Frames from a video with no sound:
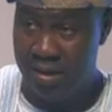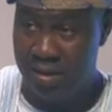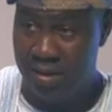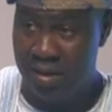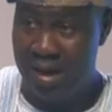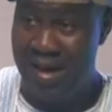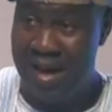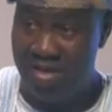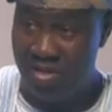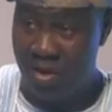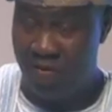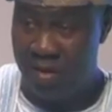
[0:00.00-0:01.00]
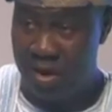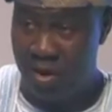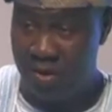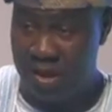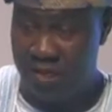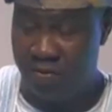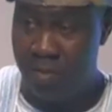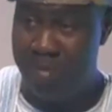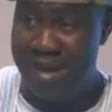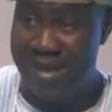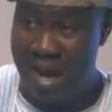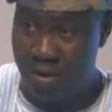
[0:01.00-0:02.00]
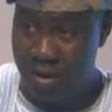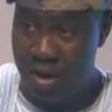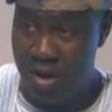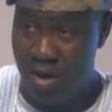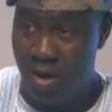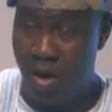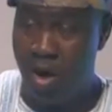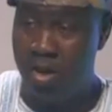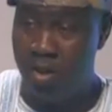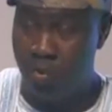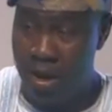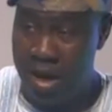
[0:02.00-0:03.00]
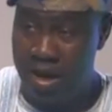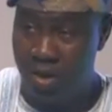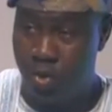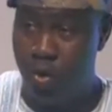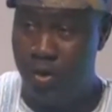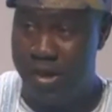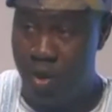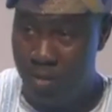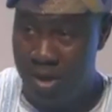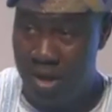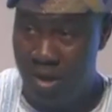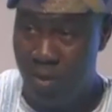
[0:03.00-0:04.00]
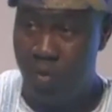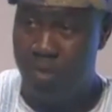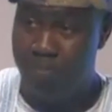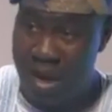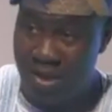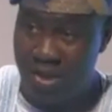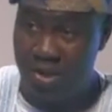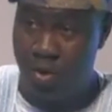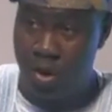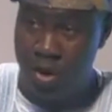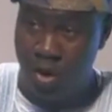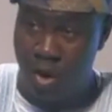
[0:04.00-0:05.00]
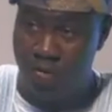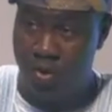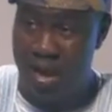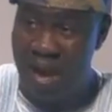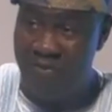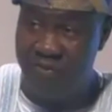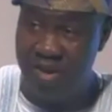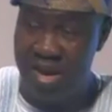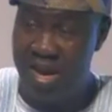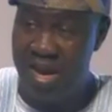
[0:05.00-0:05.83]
the length of Lagos State, from Badagry all the way to Odeomi, with branches going off to every